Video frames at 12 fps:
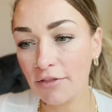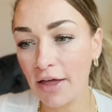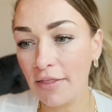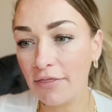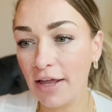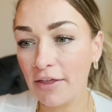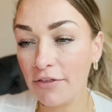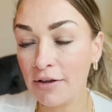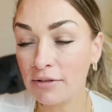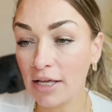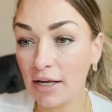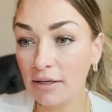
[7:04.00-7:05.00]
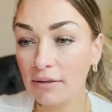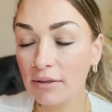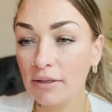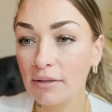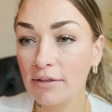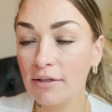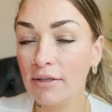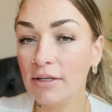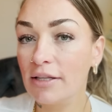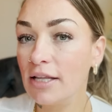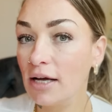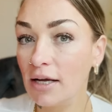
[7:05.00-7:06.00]
that they think that
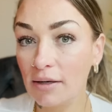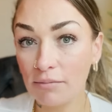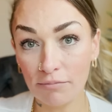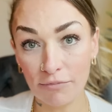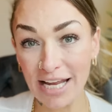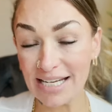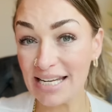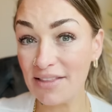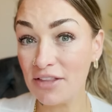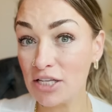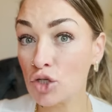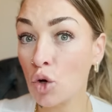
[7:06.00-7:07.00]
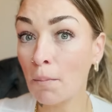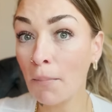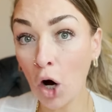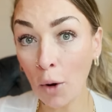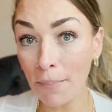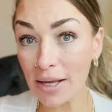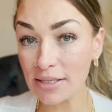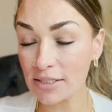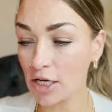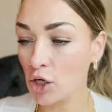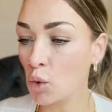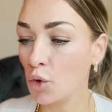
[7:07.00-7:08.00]
the they did this on purpose
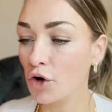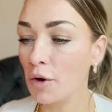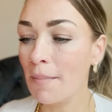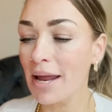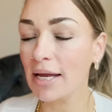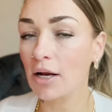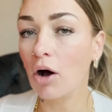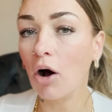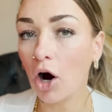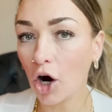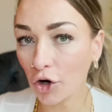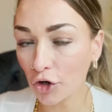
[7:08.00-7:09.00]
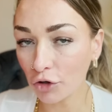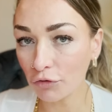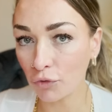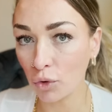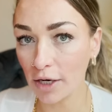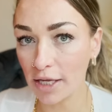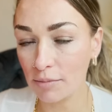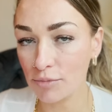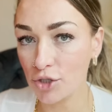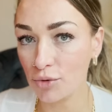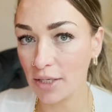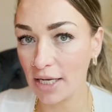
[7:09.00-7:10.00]
in order to make it harder for him
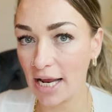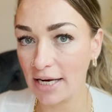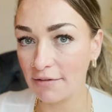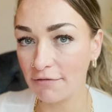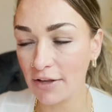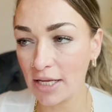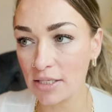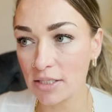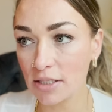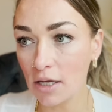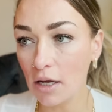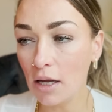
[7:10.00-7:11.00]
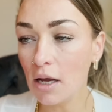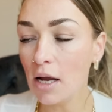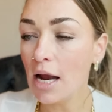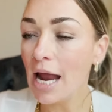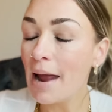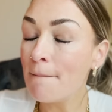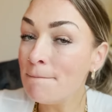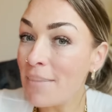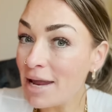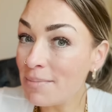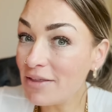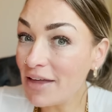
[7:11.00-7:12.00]
to get a defense.
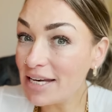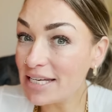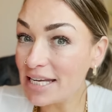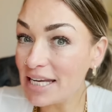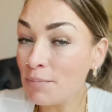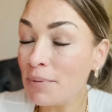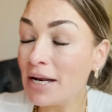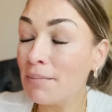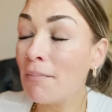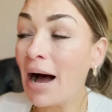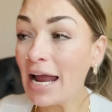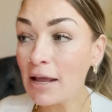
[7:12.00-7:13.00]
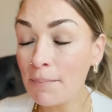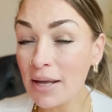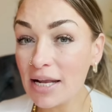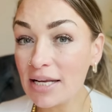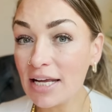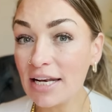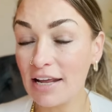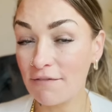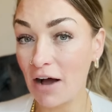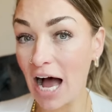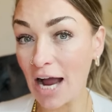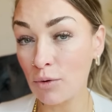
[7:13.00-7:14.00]
Maybe they did, but in my opinion, if
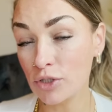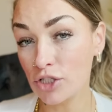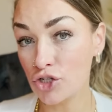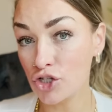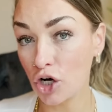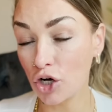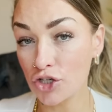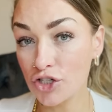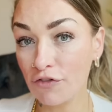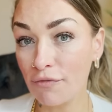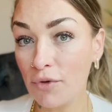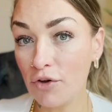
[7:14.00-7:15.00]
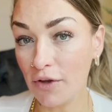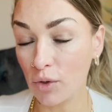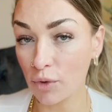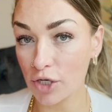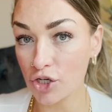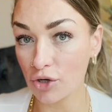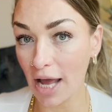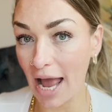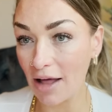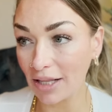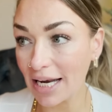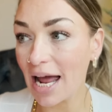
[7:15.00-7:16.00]
I was in charge of moving Richard
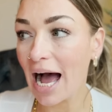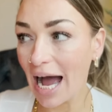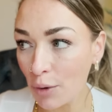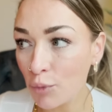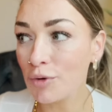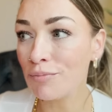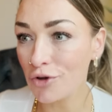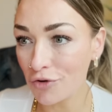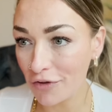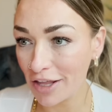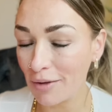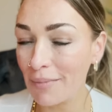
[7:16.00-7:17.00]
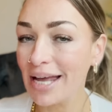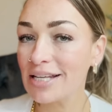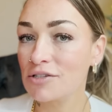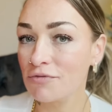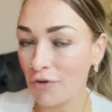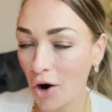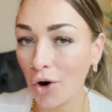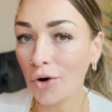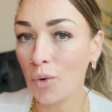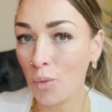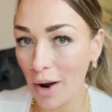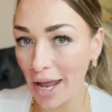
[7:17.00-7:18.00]
Allen, I would move him as far
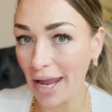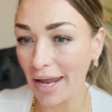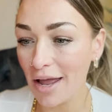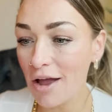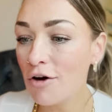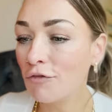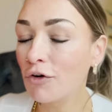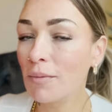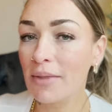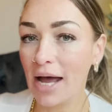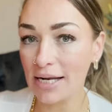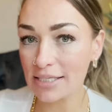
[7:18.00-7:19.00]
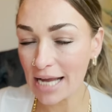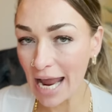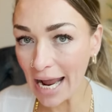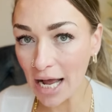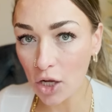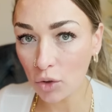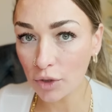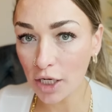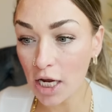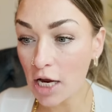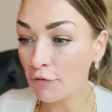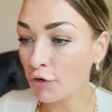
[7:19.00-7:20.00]
away from that
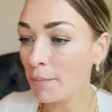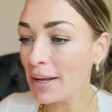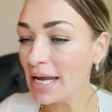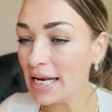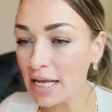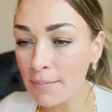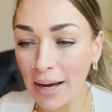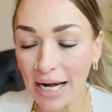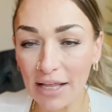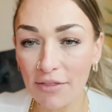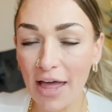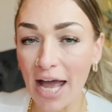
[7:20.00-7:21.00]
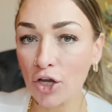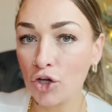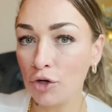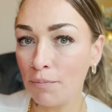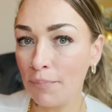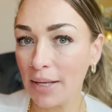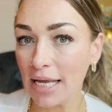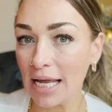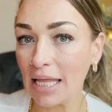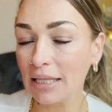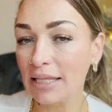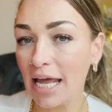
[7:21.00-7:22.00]
town, from anybody that could
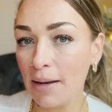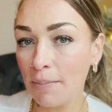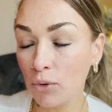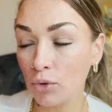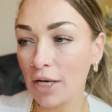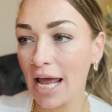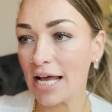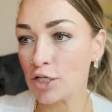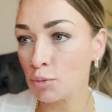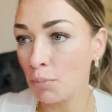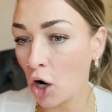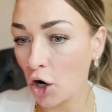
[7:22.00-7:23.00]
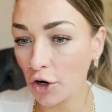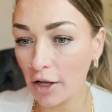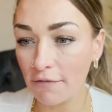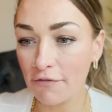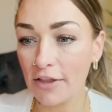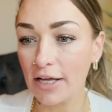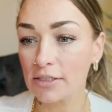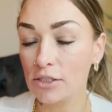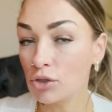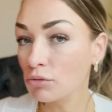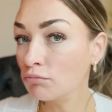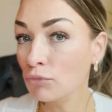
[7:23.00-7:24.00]
be labeled as part of
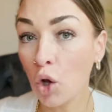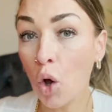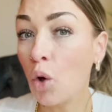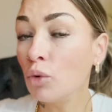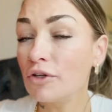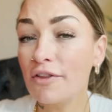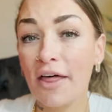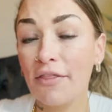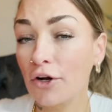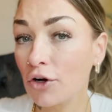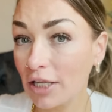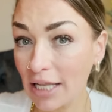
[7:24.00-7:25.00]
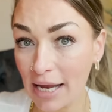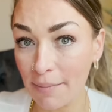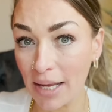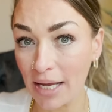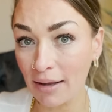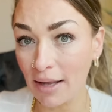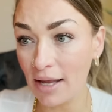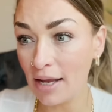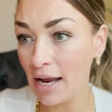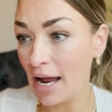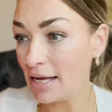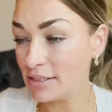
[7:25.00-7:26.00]
this cult that they're claiming
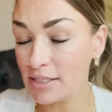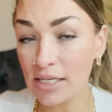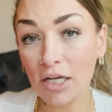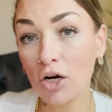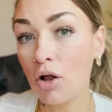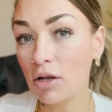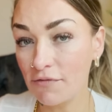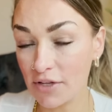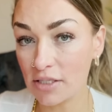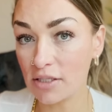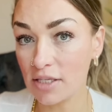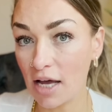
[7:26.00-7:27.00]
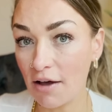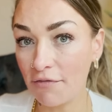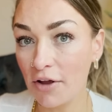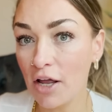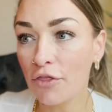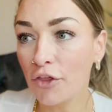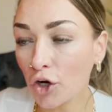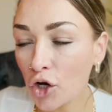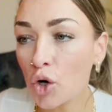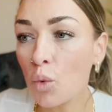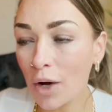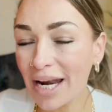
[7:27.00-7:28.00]
has done all of this stuff. They're
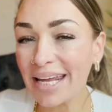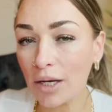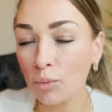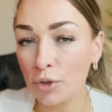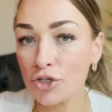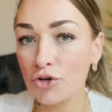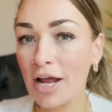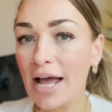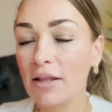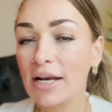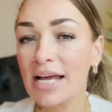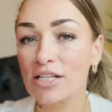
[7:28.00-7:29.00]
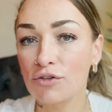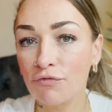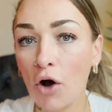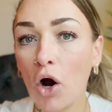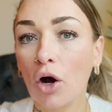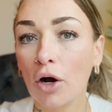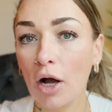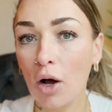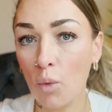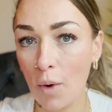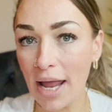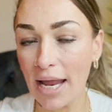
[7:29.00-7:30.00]
going to want to get Richard Allen as far
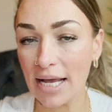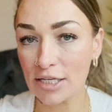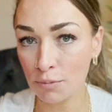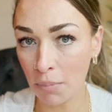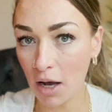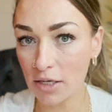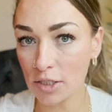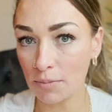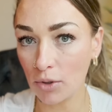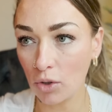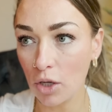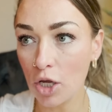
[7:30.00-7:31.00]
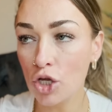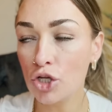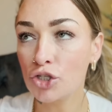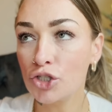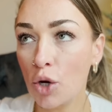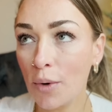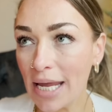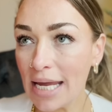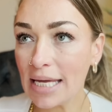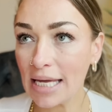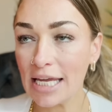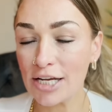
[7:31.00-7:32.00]
away as possible so he
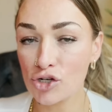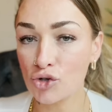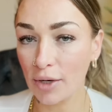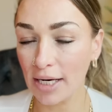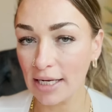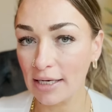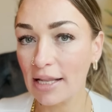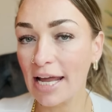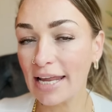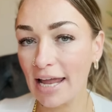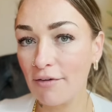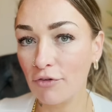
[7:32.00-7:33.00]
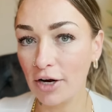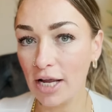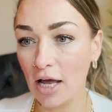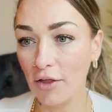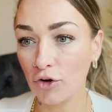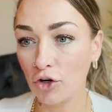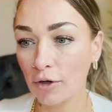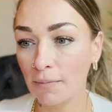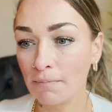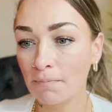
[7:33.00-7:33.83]
can get treated like every other